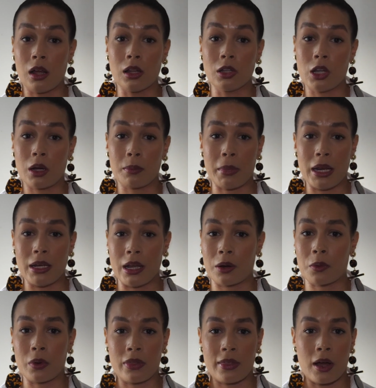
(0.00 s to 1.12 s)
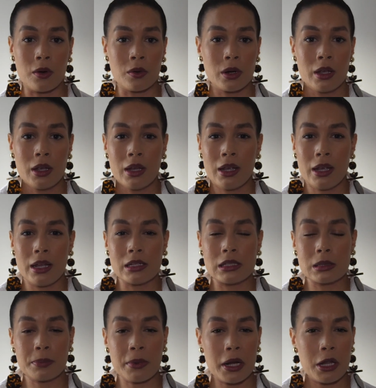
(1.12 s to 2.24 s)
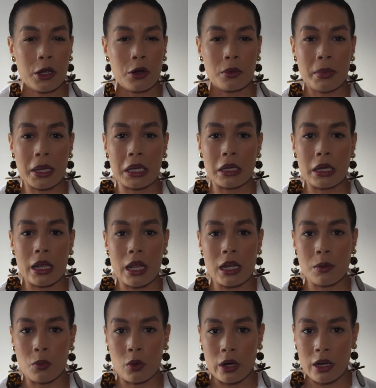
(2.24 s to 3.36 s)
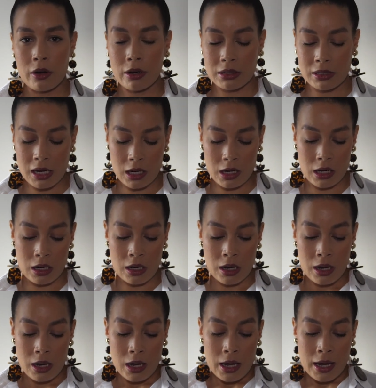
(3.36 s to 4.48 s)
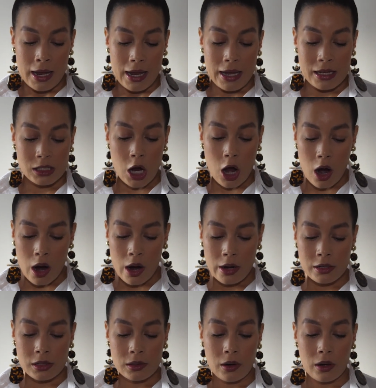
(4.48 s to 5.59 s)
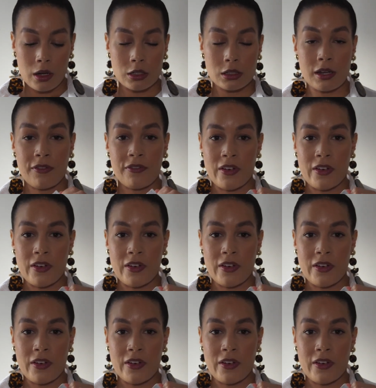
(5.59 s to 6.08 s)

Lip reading: along my neck without it spreading or making it any more irritated. It's hard to